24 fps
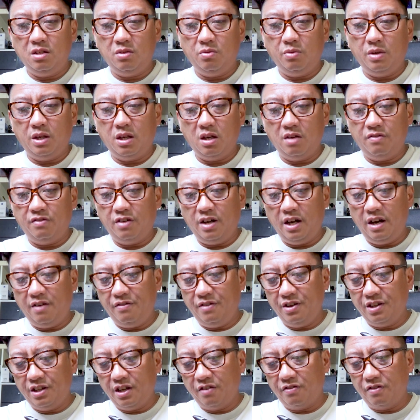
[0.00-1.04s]
We cover
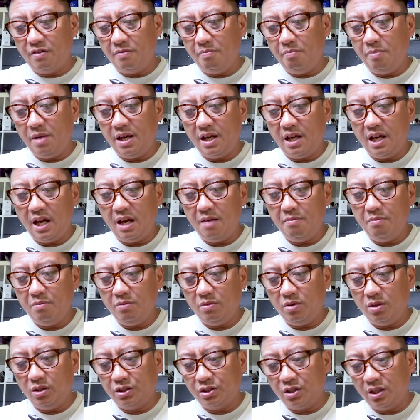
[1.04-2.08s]
everything from big game,
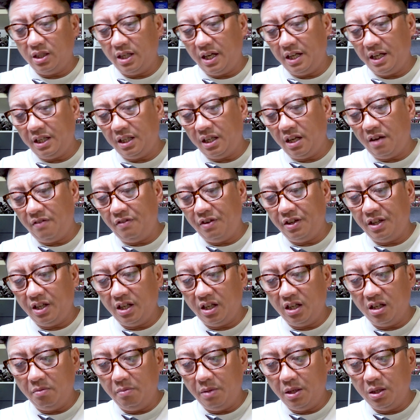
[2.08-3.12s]
ultralight, everything in
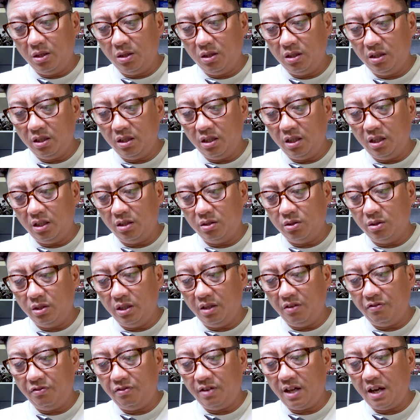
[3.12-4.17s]
the middle, including
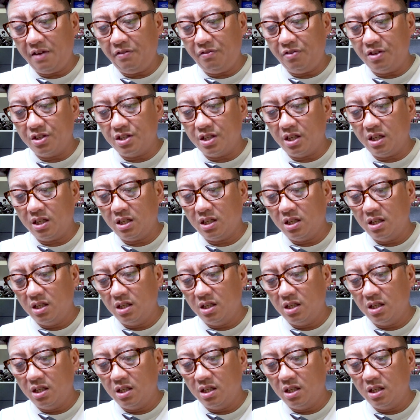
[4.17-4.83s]
fly fishing.